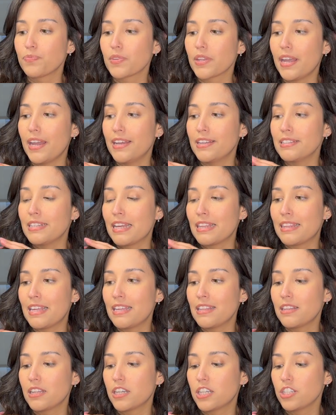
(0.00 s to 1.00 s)
And I think
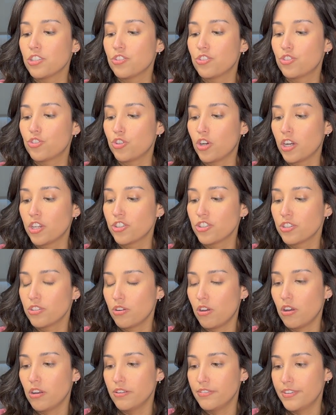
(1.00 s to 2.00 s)
the construction
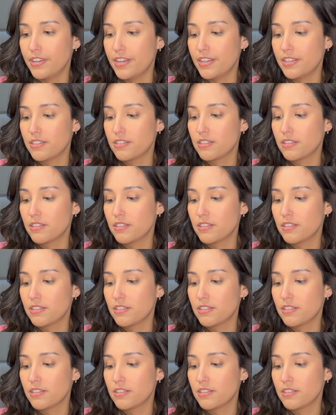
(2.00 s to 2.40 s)
of it,